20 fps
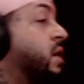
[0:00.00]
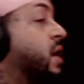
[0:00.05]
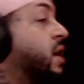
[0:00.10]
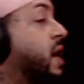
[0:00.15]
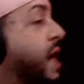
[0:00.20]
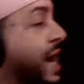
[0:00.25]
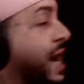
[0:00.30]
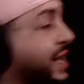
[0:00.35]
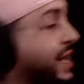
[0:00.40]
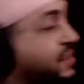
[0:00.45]

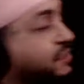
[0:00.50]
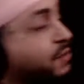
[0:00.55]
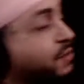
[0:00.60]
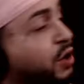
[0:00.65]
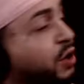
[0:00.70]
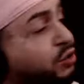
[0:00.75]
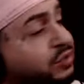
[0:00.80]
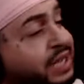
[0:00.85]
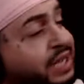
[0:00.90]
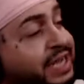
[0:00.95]
I
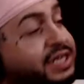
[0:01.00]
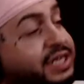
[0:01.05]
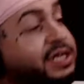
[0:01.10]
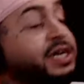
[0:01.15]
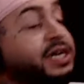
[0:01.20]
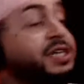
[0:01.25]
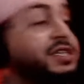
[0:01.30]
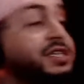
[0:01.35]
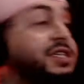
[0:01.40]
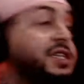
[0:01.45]
smoke that
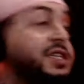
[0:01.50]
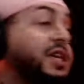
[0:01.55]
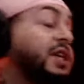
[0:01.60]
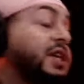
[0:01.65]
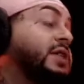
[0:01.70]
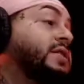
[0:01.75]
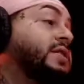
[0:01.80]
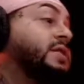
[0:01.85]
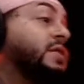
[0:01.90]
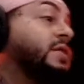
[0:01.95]
good shit.
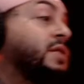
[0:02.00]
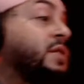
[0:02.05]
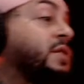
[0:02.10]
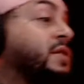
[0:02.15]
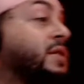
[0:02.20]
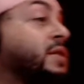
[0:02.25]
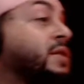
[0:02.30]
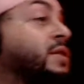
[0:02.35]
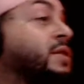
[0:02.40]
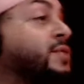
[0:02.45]

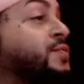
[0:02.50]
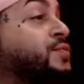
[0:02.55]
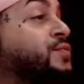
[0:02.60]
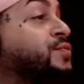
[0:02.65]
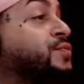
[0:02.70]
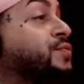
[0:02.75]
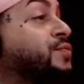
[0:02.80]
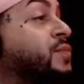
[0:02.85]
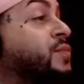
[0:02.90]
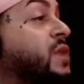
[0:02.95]

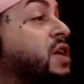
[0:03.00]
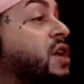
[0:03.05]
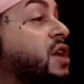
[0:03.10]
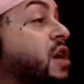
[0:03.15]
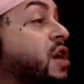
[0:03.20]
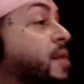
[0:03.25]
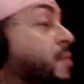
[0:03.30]
And I'm